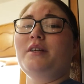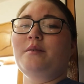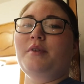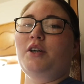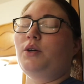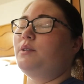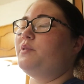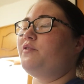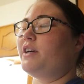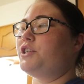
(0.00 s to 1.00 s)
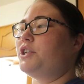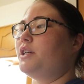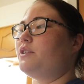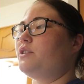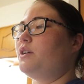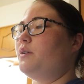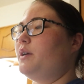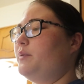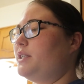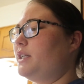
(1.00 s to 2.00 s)
want something cold and refreshing, so
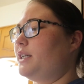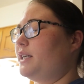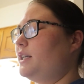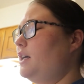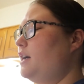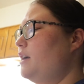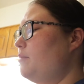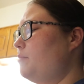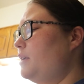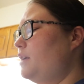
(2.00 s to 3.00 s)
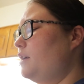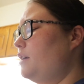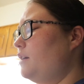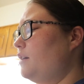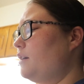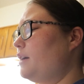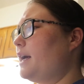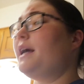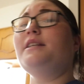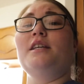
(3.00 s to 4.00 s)
he went to get me
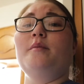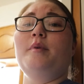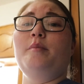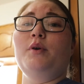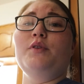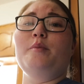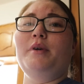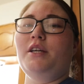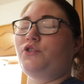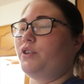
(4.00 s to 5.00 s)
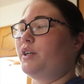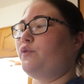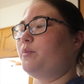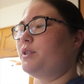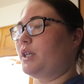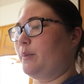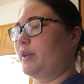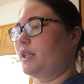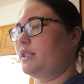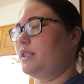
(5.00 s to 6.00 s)
and him both a pink drink from
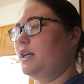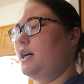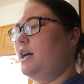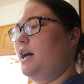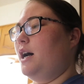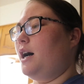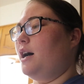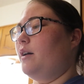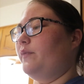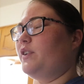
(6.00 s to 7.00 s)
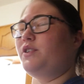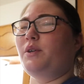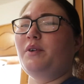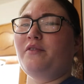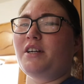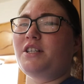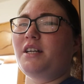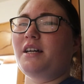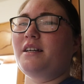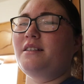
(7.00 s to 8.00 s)
Starbucks. They're so
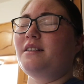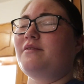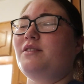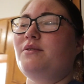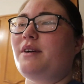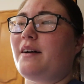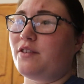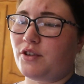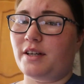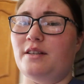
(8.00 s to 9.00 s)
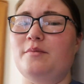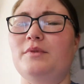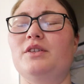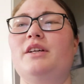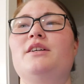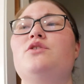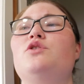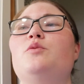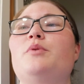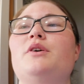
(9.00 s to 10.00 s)
refreshing, guys. If you haven't tried them, they're like
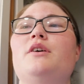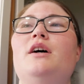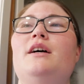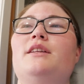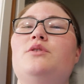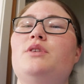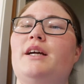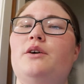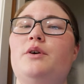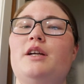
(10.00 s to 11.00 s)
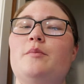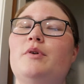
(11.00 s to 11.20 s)
super, they use like coconut